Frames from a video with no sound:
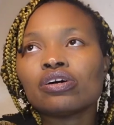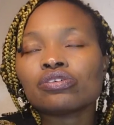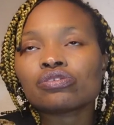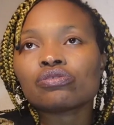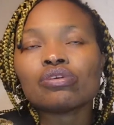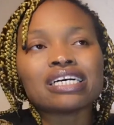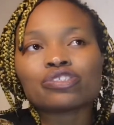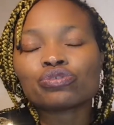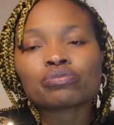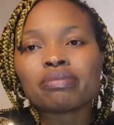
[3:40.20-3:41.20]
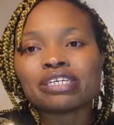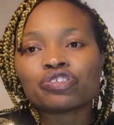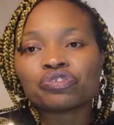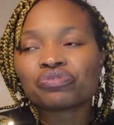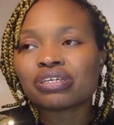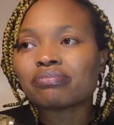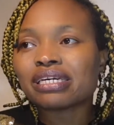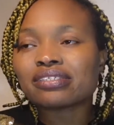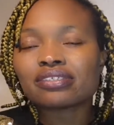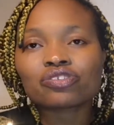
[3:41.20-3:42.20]
So I took my children,
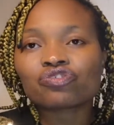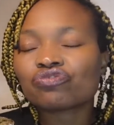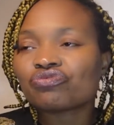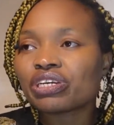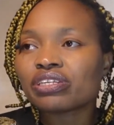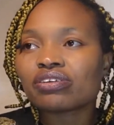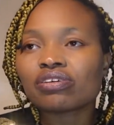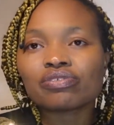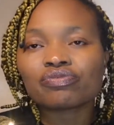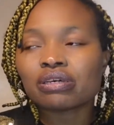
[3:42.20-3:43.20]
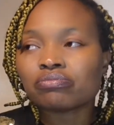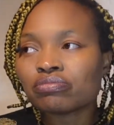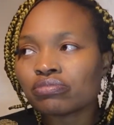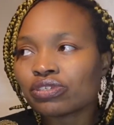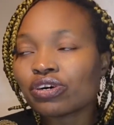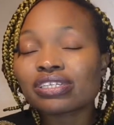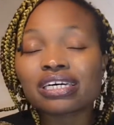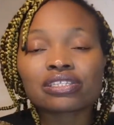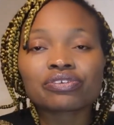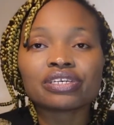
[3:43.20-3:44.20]
my six children, all of them. The
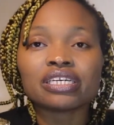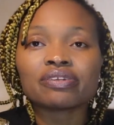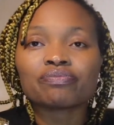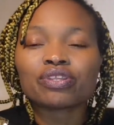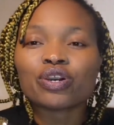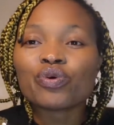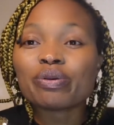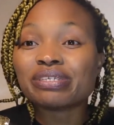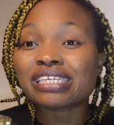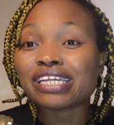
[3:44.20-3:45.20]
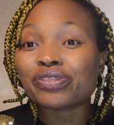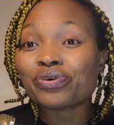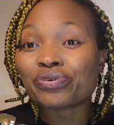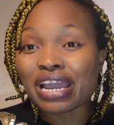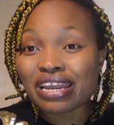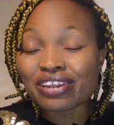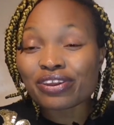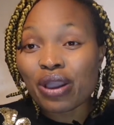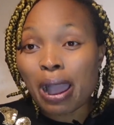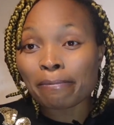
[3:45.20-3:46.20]
other three, where they said they
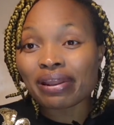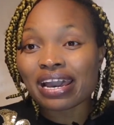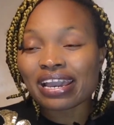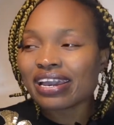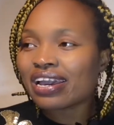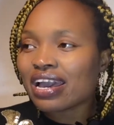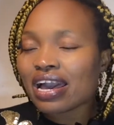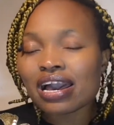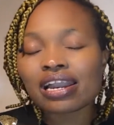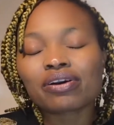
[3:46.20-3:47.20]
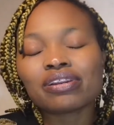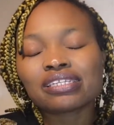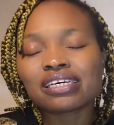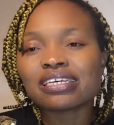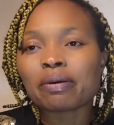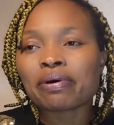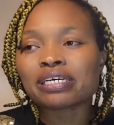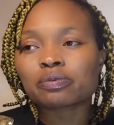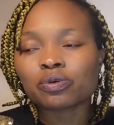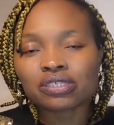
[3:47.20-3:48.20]
don't apply. I collected their
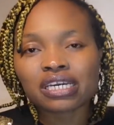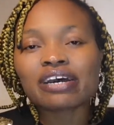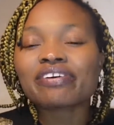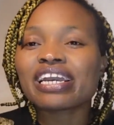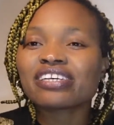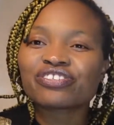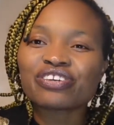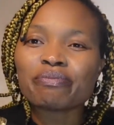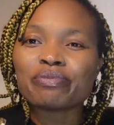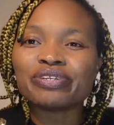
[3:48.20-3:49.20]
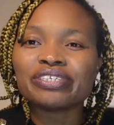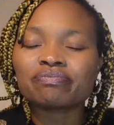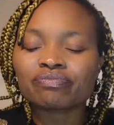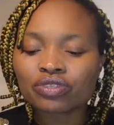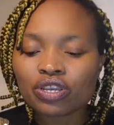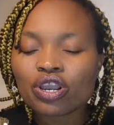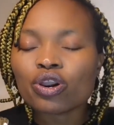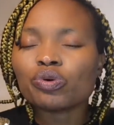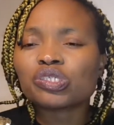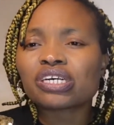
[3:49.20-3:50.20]
passport, carry extra money.
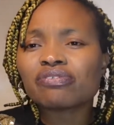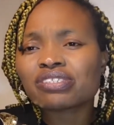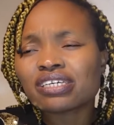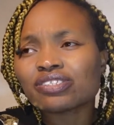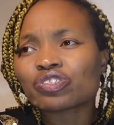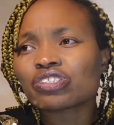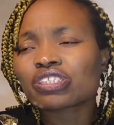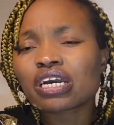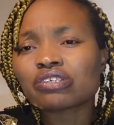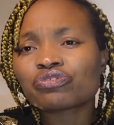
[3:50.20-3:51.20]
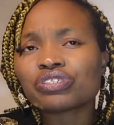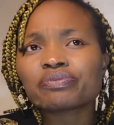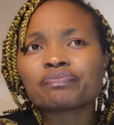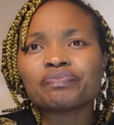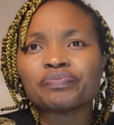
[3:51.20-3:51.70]
We travel down to this country.